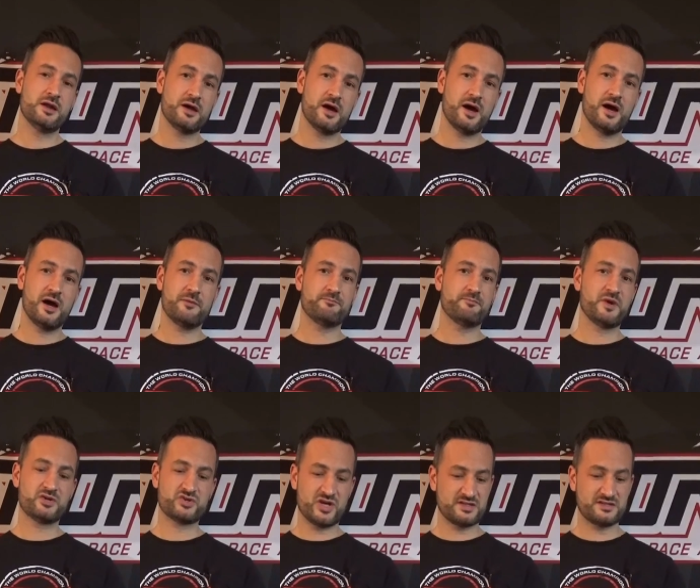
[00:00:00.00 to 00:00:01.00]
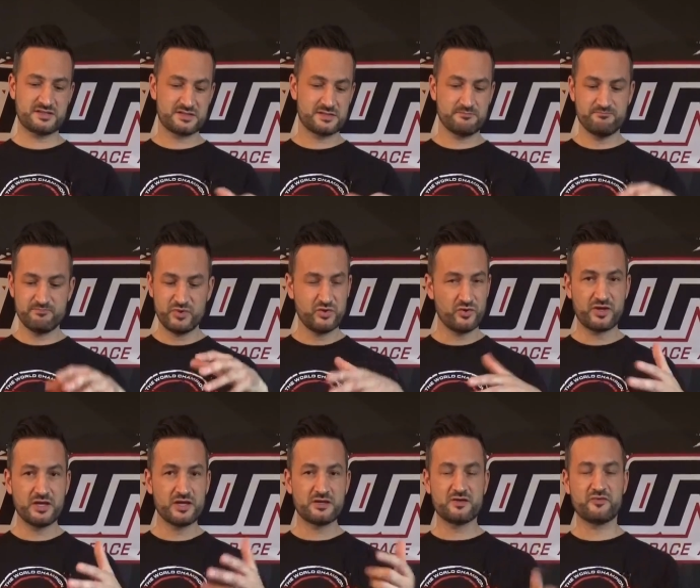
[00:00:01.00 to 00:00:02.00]
adjust your
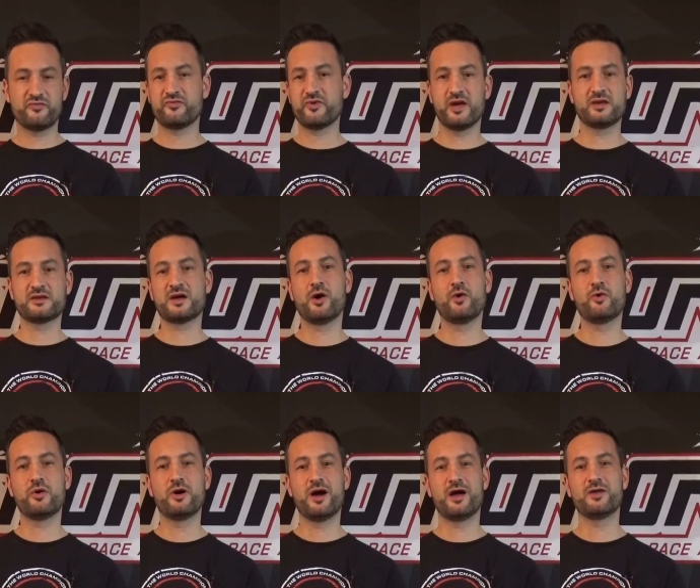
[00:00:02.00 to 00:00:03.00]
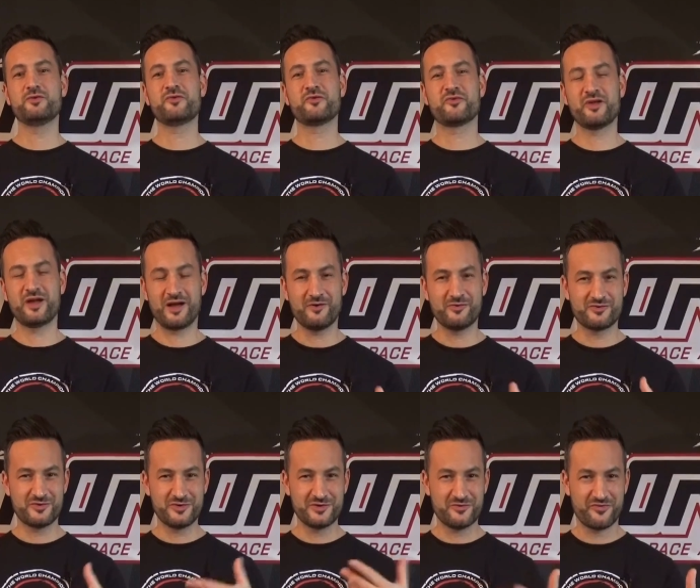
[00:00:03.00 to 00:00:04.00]
gear Diff, and how
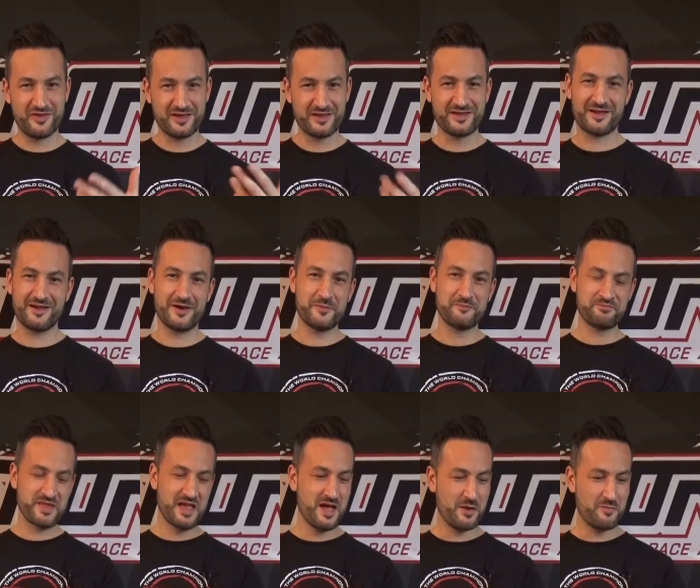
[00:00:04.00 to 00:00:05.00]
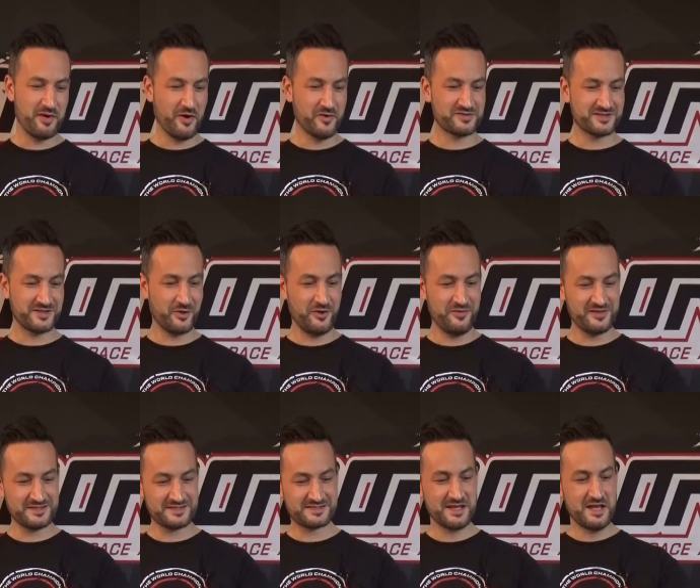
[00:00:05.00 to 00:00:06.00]
do you think about all
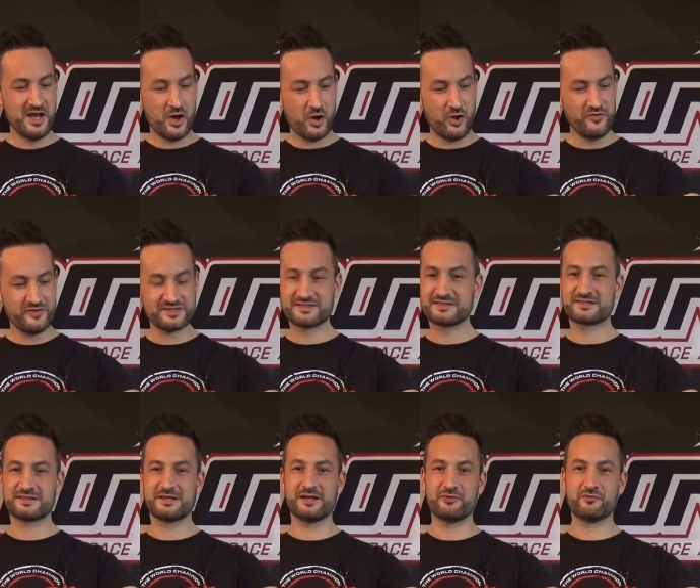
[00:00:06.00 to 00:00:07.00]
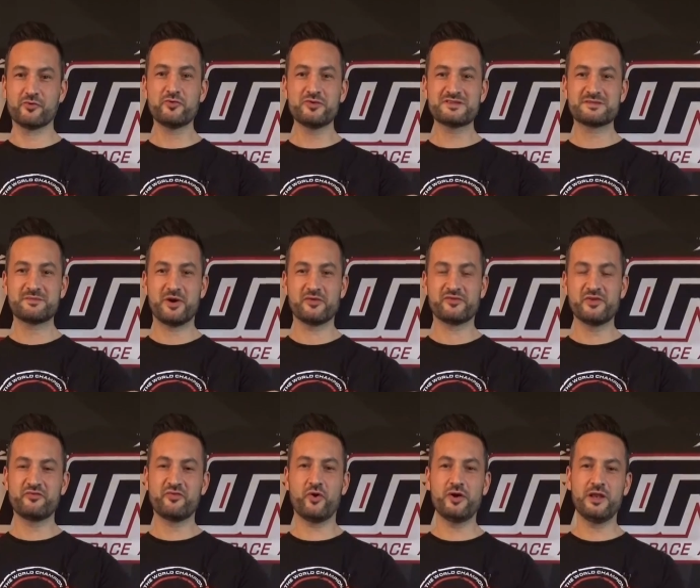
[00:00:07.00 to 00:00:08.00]
these rules about
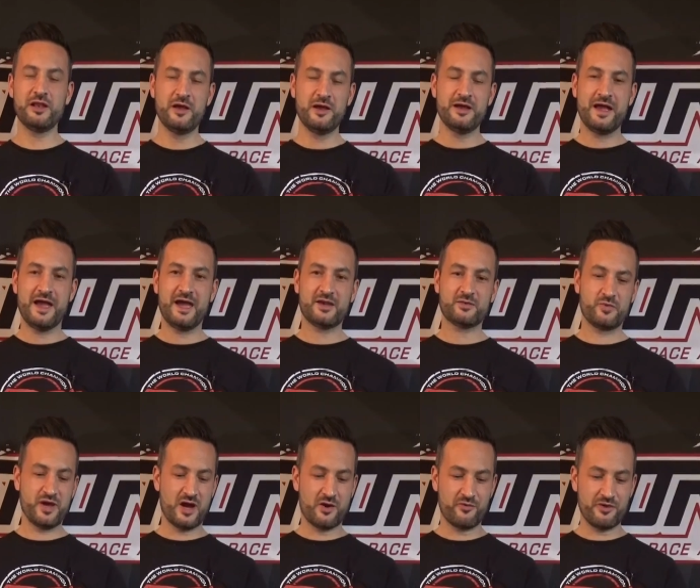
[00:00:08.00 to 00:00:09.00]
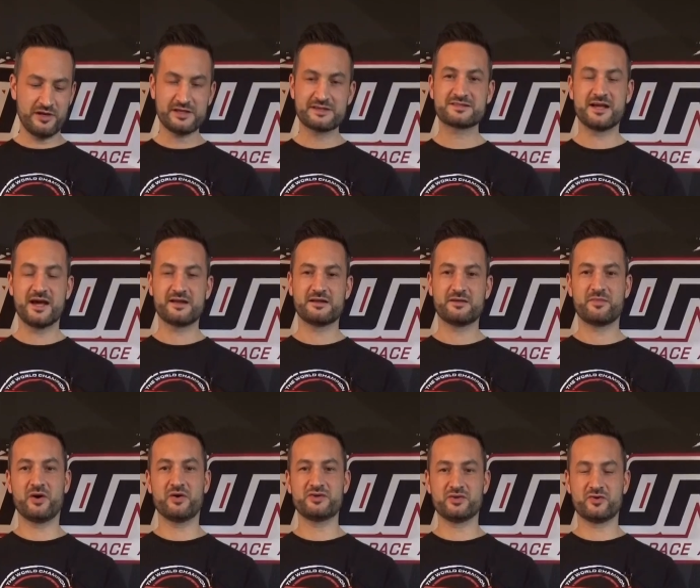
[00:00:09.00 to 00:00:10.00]
Diff oil. And we are really excited
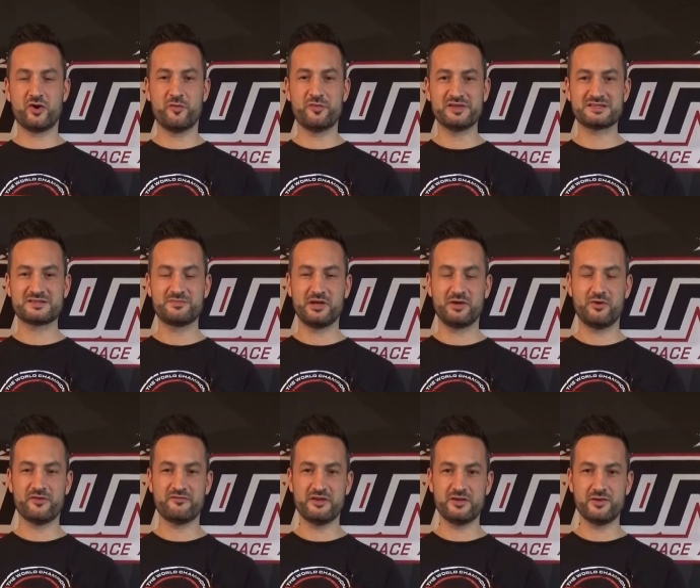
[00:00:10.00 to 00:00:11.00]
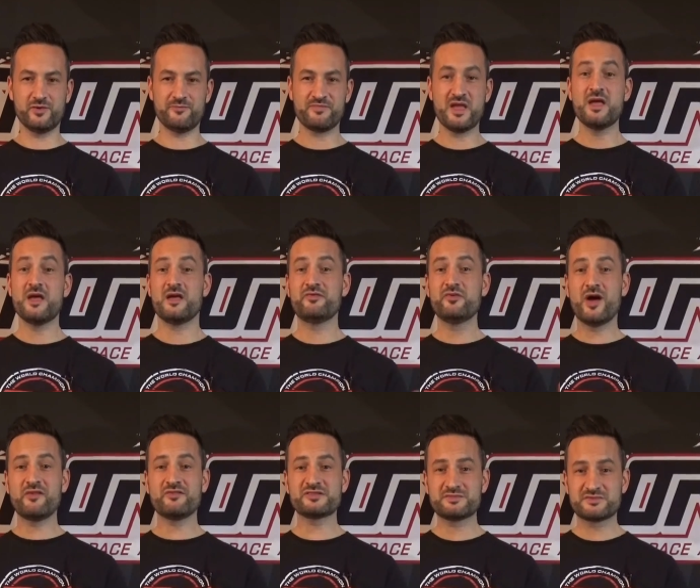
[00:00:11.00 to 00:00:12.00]
about your comments below the video. If you
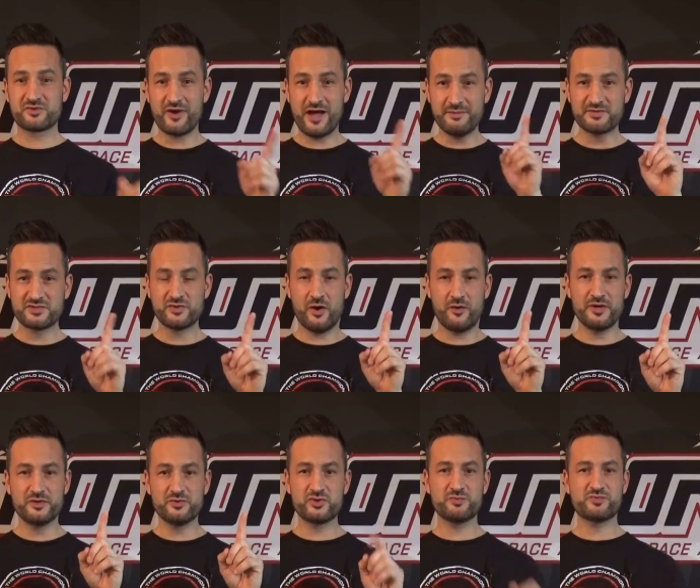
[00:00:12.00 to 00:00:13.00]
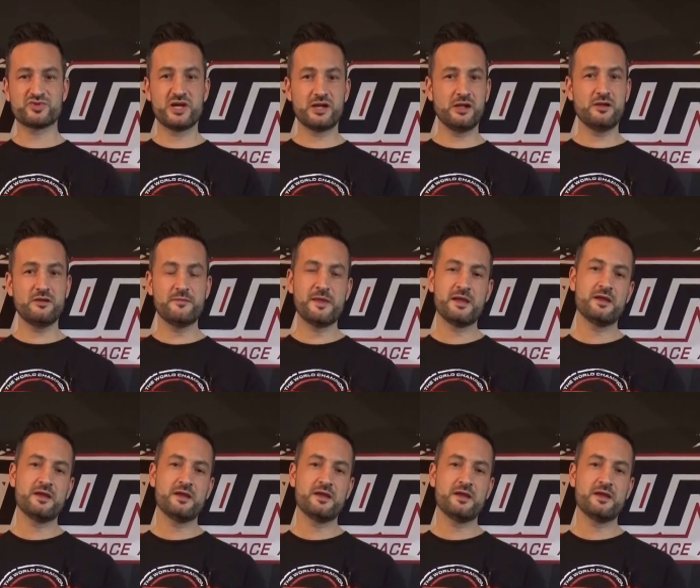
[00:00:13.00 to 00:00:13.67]
haven't subscribed to our YouTube channel,